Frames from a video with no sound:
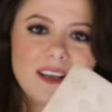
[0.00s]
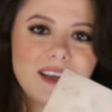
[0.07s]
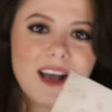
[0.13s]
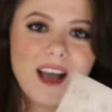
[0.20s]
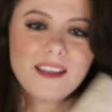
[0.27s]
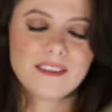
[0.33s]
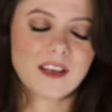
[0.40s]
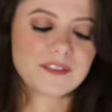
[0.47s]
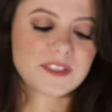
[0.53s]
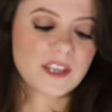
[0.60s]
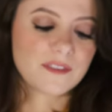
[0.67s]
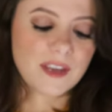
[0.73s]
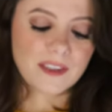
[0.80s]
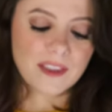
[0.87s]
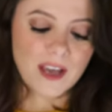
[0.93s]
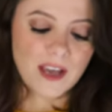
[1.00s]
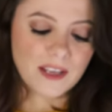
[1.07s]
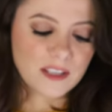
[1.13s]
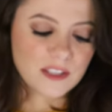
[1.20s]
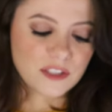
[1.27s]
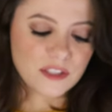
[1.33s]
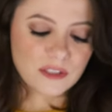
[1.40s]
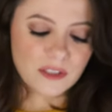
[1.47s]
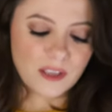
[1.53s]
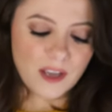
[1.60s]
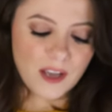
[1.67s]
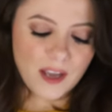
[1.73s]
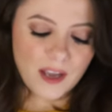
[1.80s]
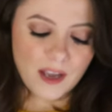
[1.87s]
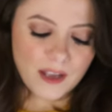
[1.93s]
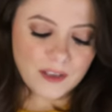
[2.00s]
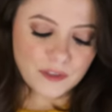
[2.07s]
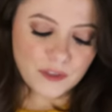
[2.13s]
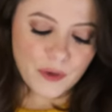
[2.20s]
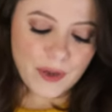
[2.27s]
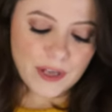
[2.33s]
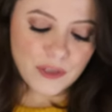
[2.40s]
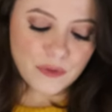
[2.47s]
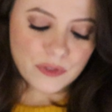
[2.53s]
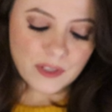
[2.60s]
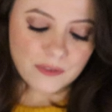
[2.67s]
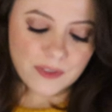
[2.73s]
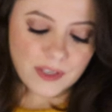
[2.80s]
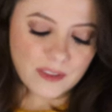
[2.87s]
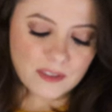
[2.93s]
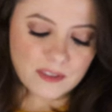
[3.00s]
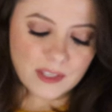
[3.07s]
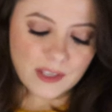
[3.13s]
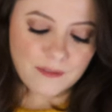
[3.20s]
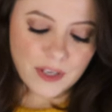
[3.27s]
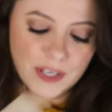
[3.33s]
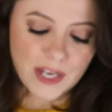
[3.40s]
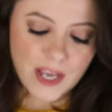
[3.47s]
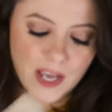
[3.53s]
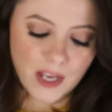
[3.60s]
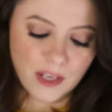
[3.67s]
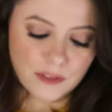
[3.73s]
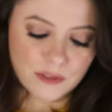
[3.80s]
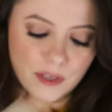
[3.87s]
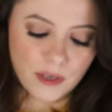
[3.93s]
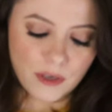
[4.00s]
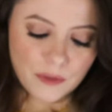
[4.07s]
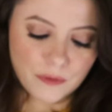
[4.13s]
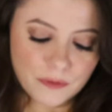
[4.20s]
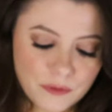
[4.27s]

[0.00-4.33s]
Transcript: I love stuff like that because, I don't know, I use stuff like this like every day, so.